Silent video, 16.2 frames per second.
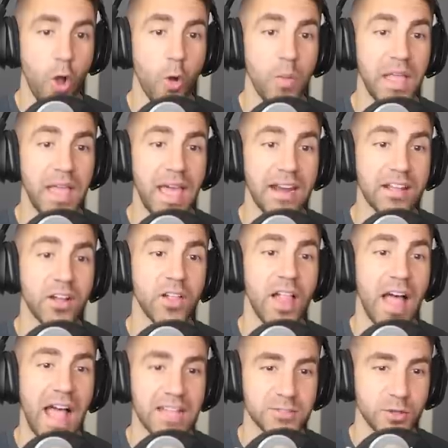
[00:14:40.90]
Oh, we got a
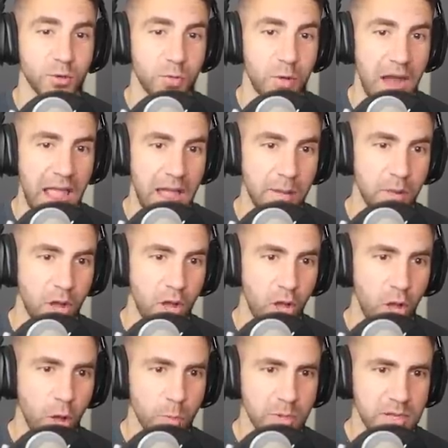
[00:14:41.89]
colossal crab.
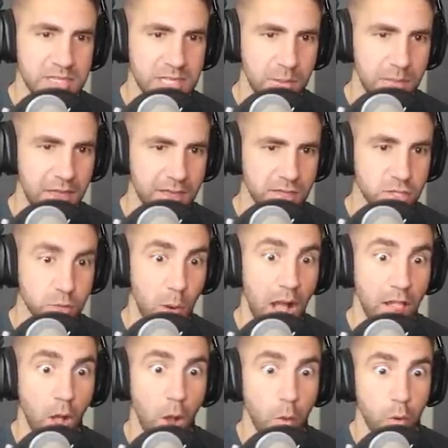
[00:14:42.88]
Please tell me I can
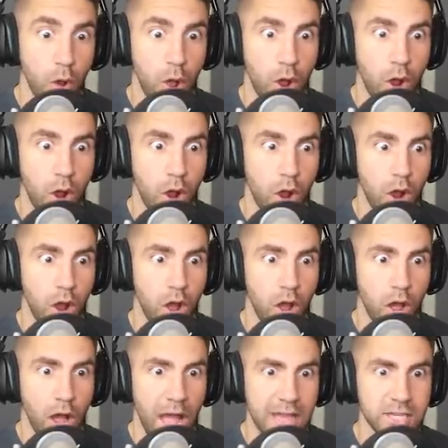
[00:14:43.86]
swallow!
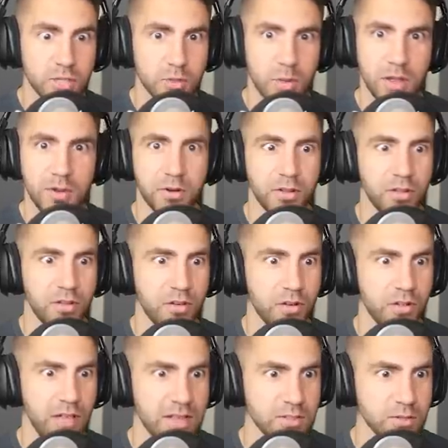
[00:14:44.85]
I just swallowed a
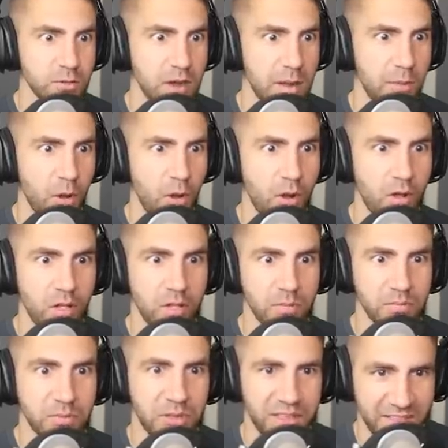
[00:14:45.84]
colossal crab whole.
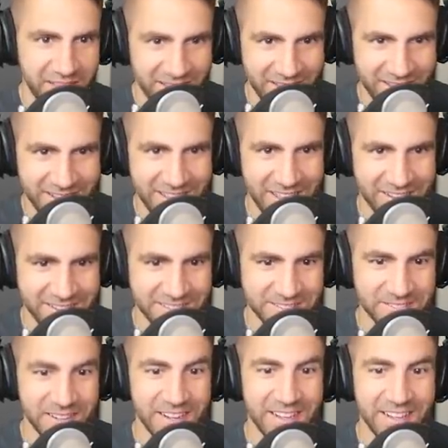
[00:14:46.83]
That's
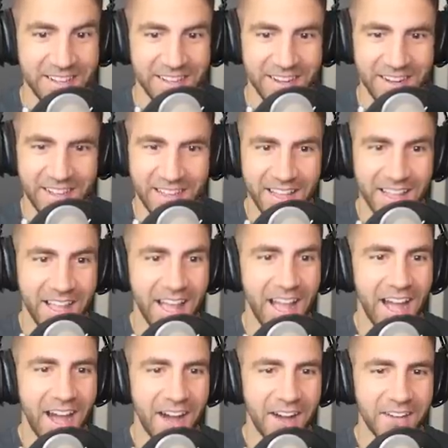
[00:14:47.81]
pretty good.
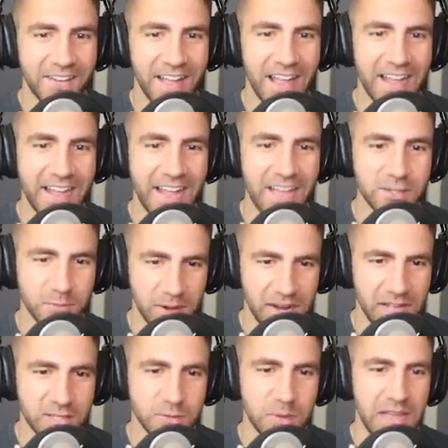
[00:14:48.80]
Okay, guys, what
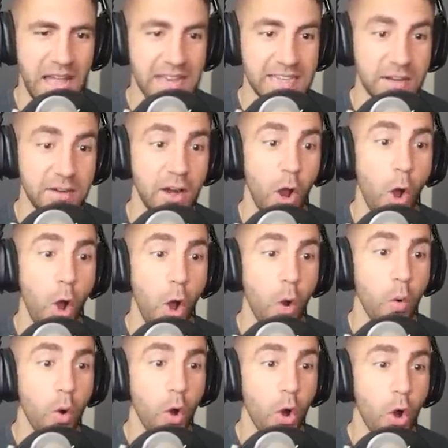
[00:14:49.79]
else we got down here? Oh!